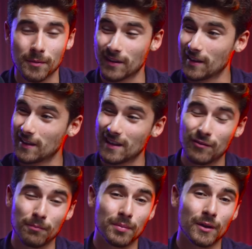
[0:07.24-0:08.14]
a month and
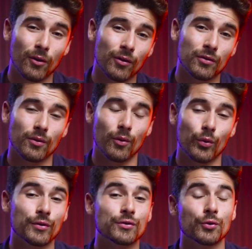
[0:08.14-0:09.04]
even beyond
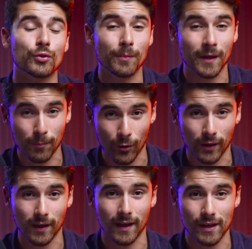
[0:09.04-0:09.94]
with your social media
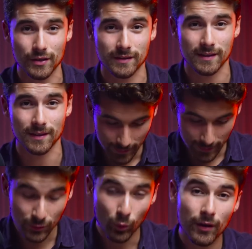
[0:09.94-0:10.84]
marketing agency.
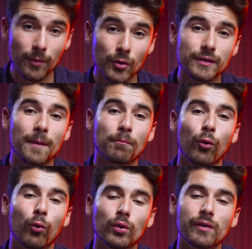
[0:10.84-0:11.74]
This is one of the most
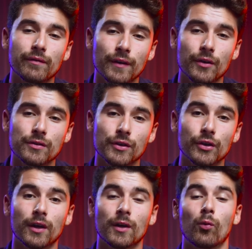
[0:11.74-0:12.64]
important videos that
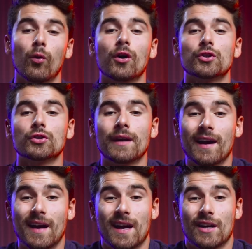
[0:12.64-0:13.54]
you're gonna watch on
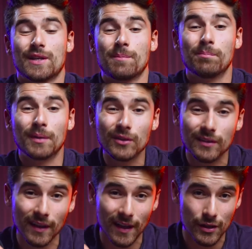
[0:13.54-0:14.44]
how to actually build
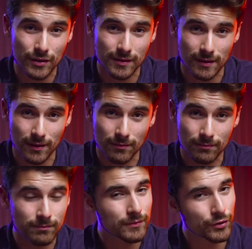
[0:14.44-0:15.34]
an agency,
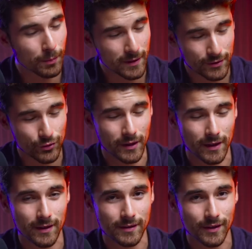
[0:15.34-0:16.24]
so please treat
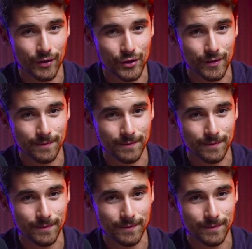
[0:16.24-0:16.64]
it as such.